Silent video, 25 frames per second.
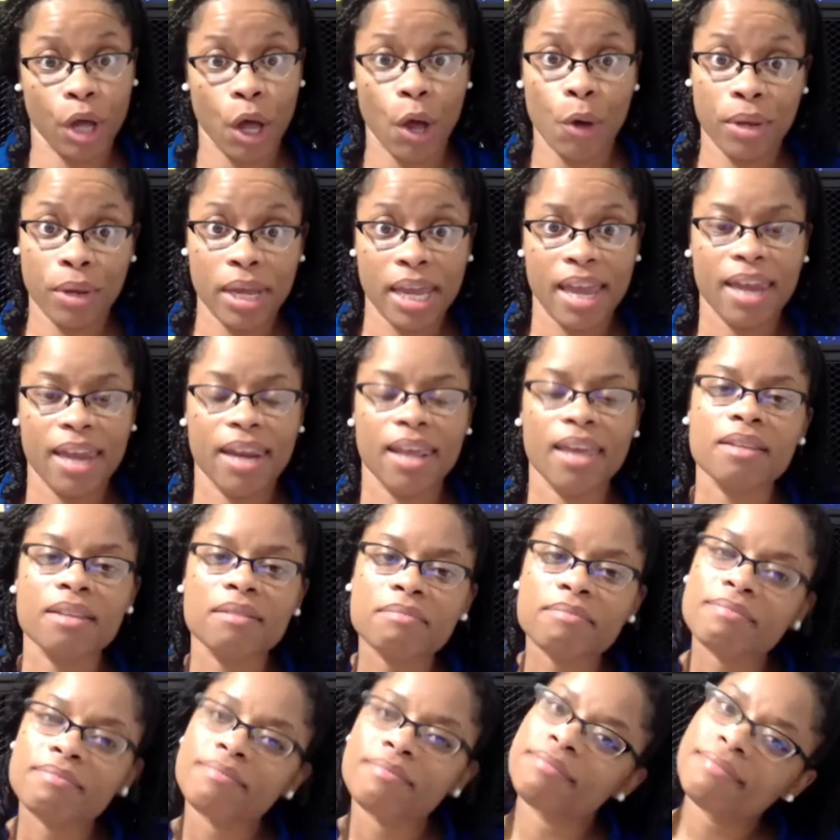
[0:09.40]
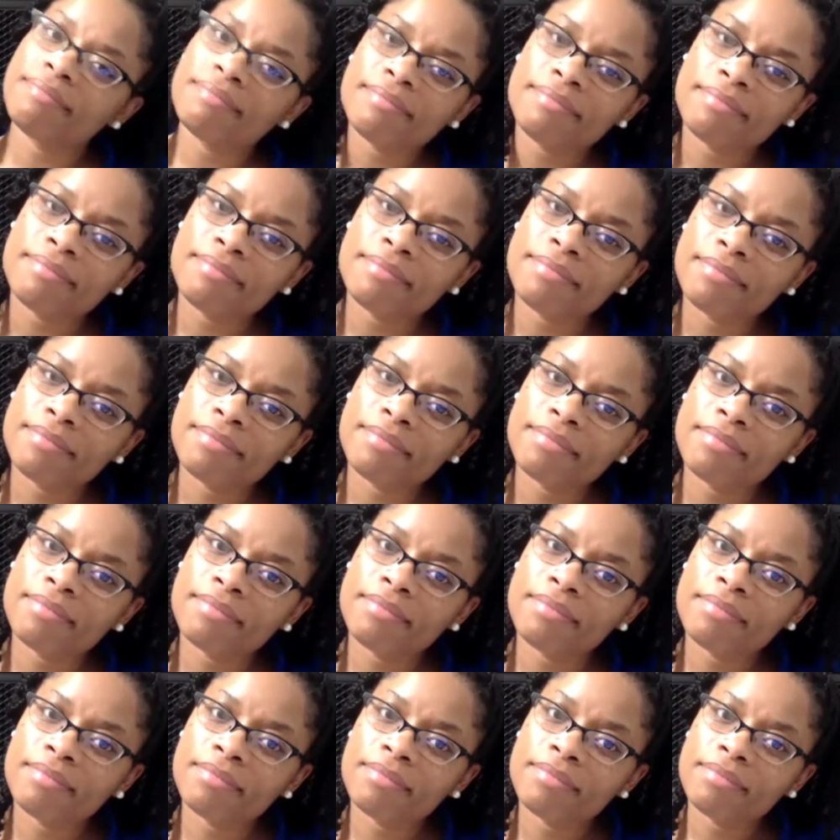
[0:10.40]
go get it.
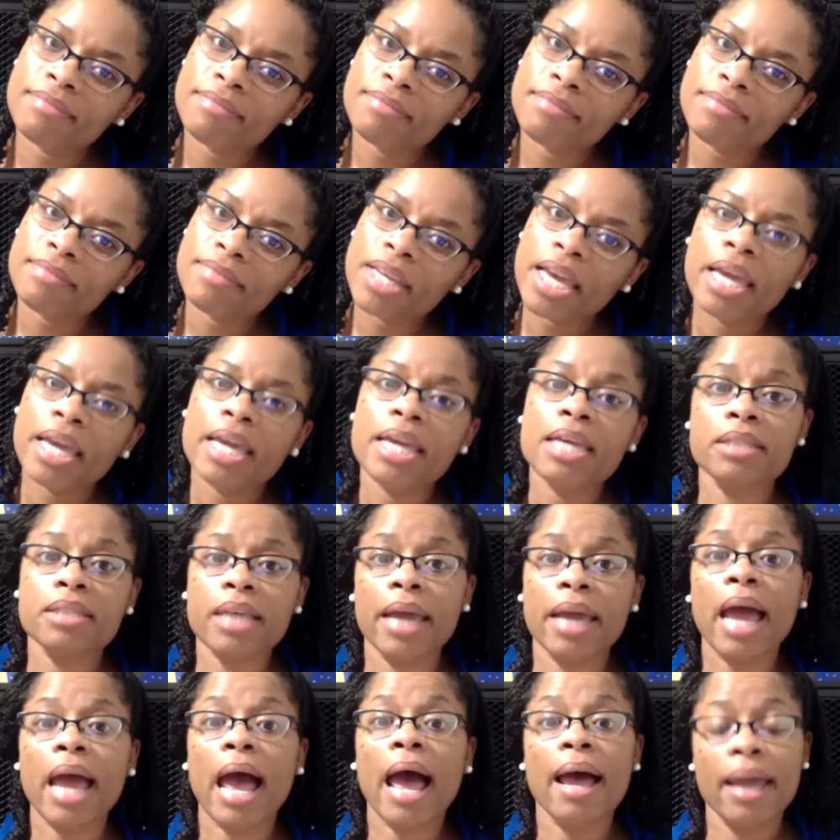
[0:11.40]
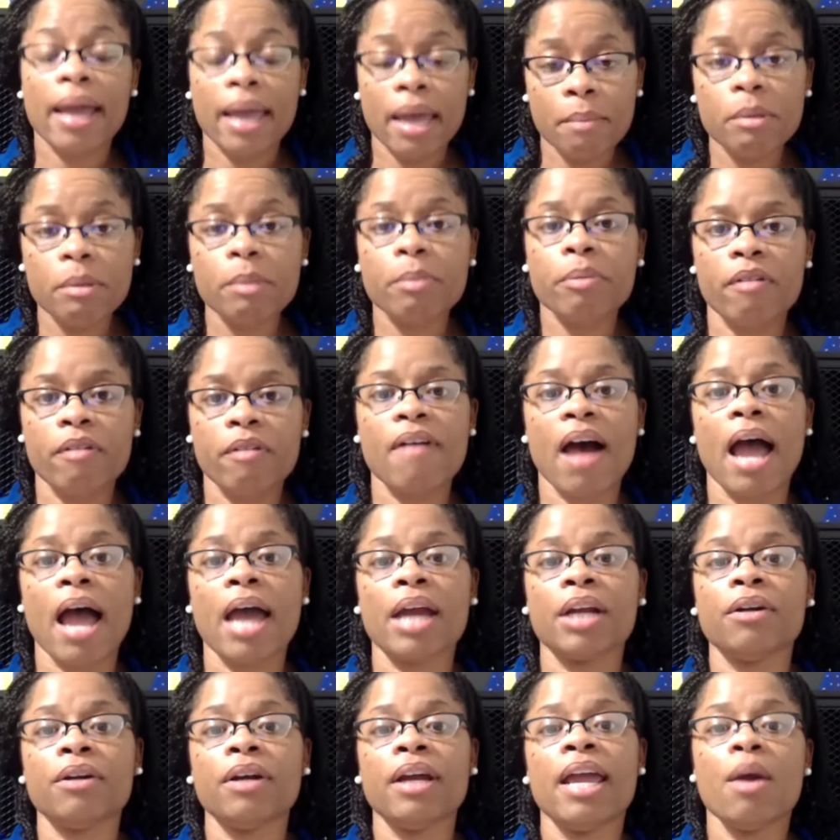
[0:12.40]
And he say, I am a
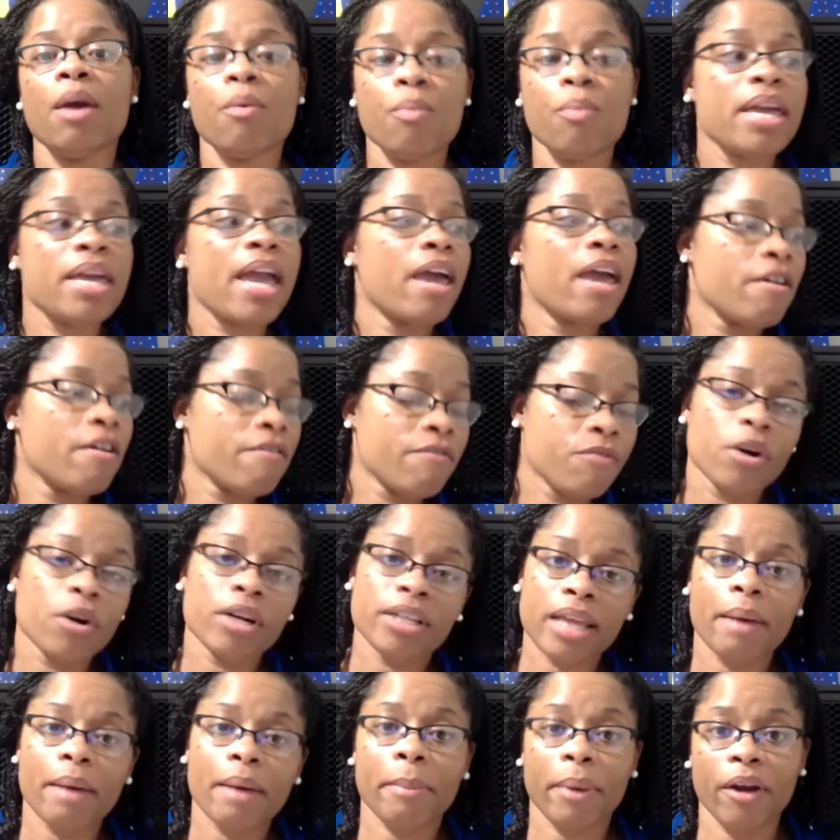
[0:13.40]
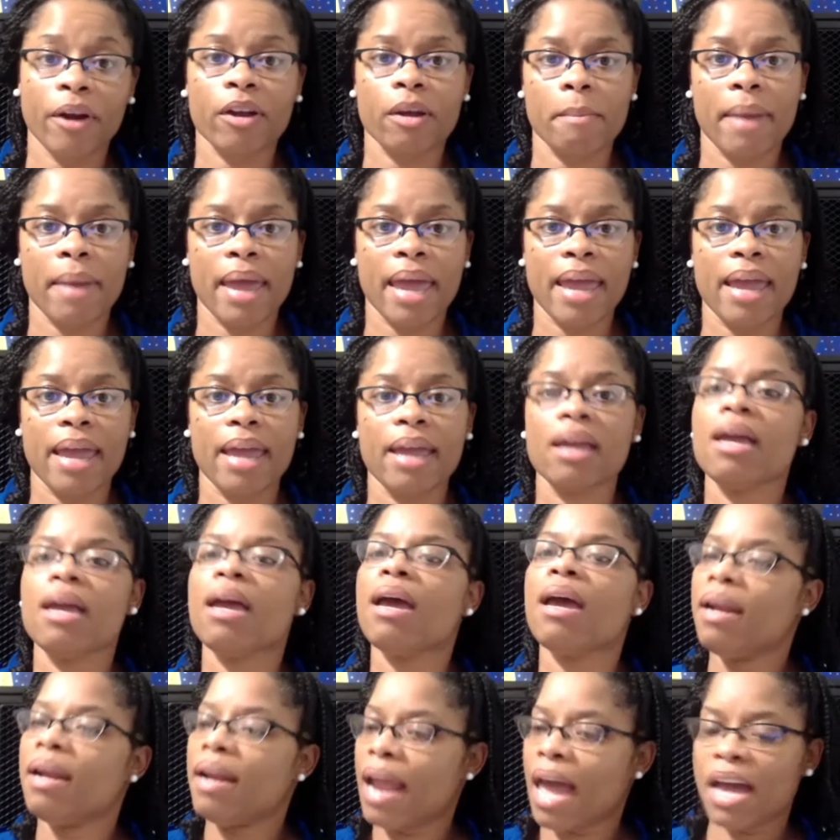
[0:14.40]
provider and we can't afford that Birkin bag.
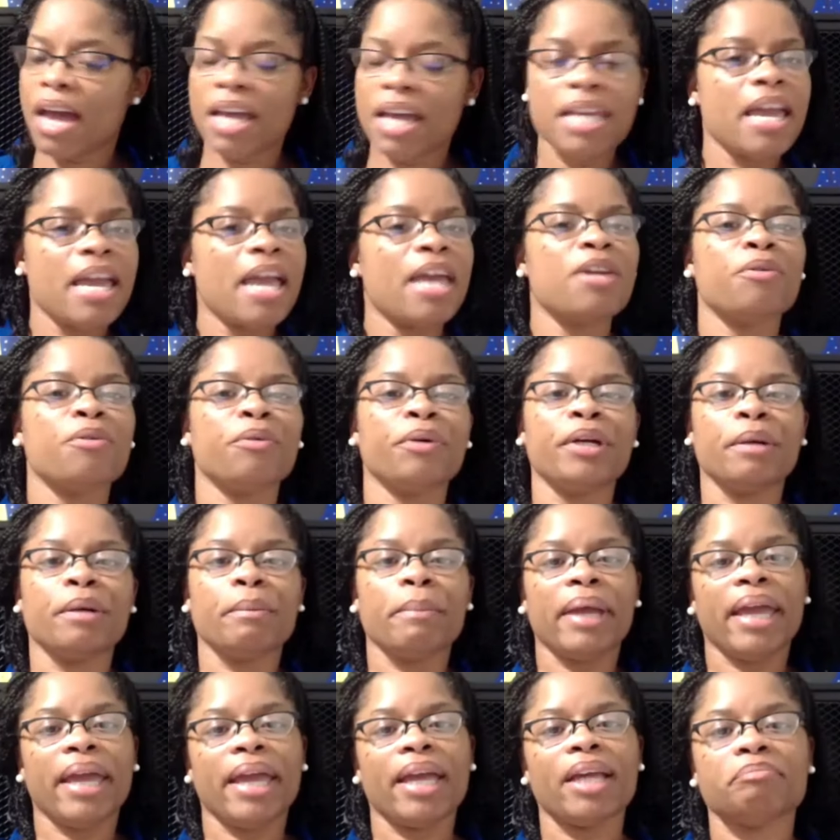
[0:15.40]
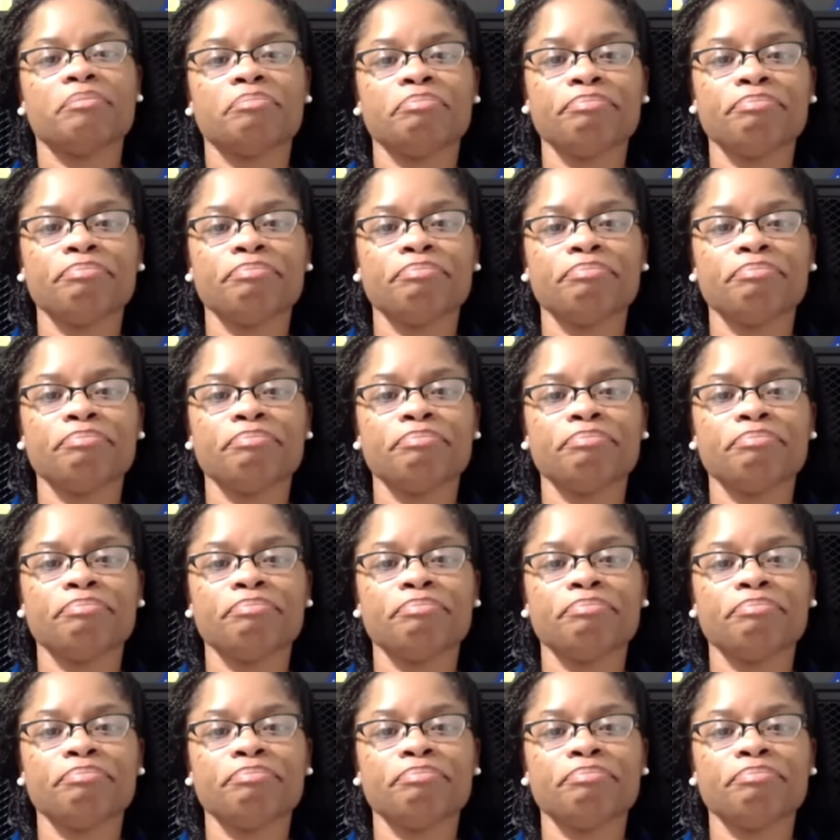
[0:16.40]
Now he ain't a real man.